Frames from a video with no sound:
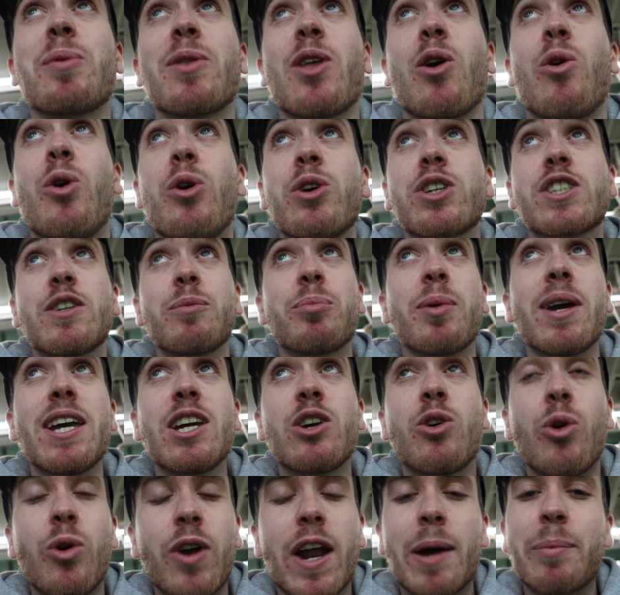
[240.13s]
But the Hawks have
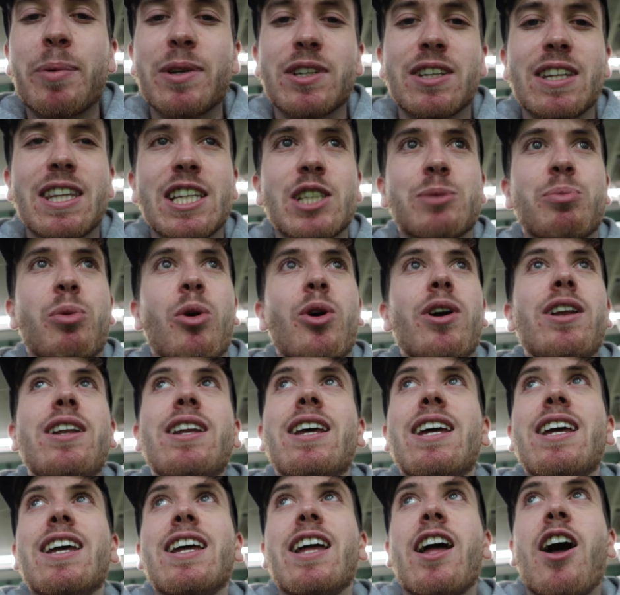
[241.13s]
been good up into this point.
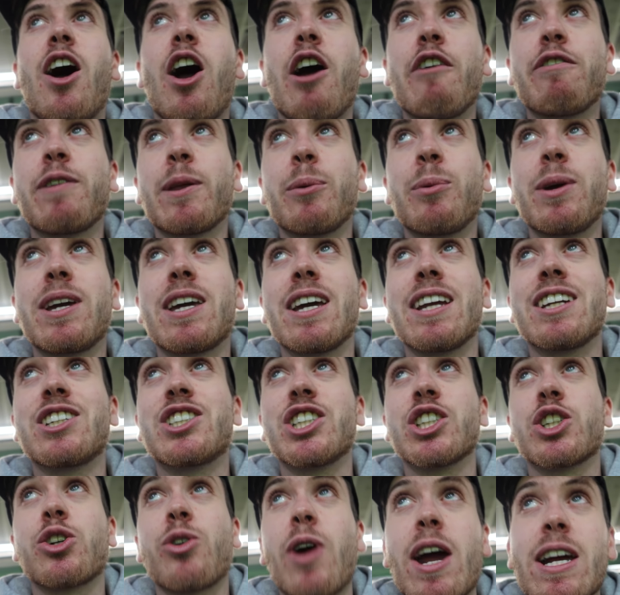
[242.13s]
Hopefully, we can
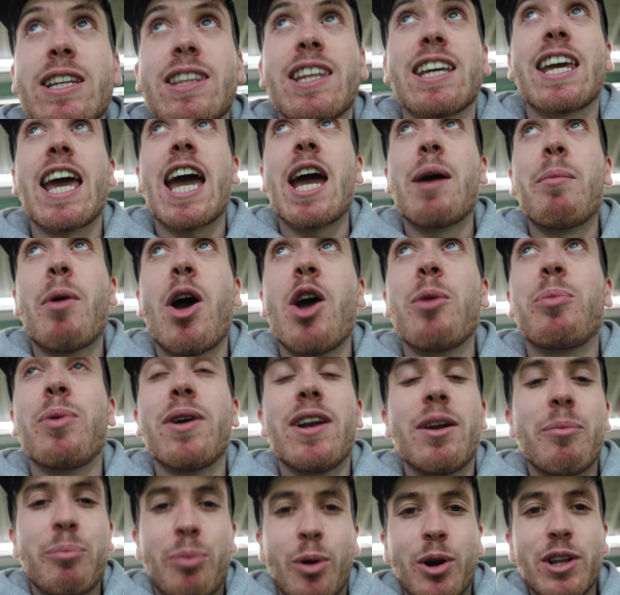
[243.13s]
just crack the game
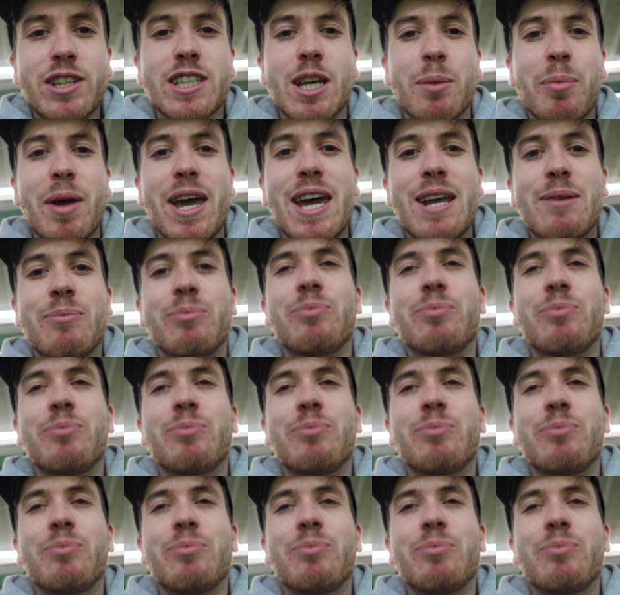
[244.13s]
open and put it to bed.